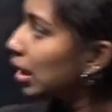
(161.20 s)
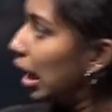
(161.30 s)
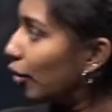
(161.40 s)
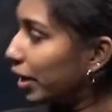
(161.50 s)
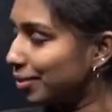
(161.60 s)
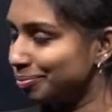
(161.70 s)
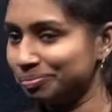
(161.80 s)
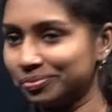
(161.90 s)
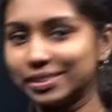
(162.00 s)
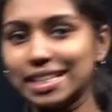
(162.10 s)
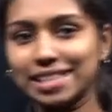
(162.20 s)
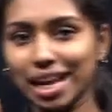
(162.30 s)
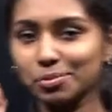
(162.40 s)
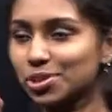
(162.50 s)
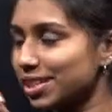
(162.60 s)
Okay, the same
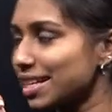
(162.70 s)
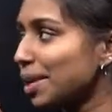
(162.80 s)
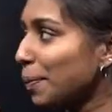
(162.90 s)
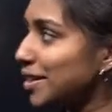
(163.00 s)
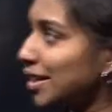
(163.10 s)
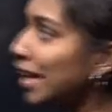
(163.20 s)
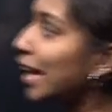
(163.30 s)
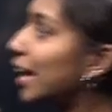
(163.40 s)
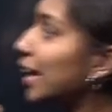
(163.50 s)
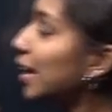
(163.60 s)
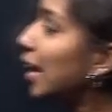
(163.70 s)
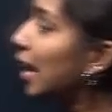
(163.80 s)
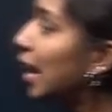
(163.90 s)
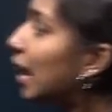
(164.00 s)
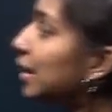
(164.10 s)
question is repeated here.
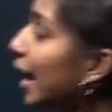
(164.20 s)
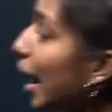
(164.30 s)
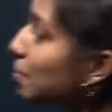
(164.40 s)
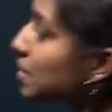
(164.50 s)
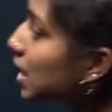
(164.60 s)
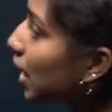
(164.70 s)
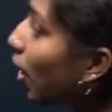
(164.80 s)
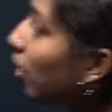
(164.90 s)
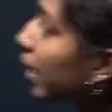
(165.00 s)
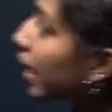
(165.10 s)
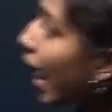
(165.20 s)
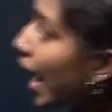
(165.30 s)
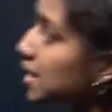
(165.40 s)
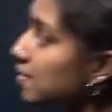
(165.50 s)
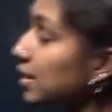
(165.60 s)
The MgO
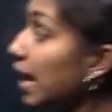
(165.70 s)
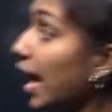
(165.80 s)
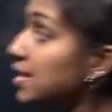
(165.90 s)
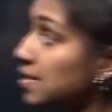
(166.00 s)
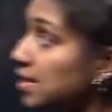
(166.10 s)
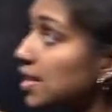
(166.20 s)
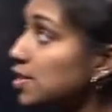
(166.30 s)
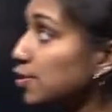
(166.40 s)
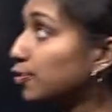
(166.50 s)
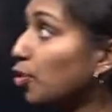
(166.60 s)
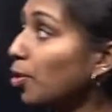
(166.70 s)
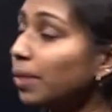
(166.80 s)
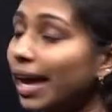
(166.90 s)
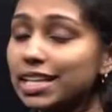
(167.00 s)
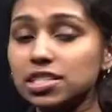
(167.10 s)
reacts with HCl to form
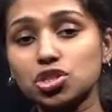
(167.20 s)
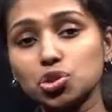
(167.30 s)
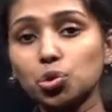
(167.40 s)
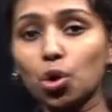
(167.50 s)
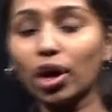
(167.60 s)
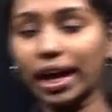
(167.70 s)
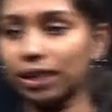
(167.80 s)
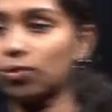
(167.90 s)
H₂SO₄.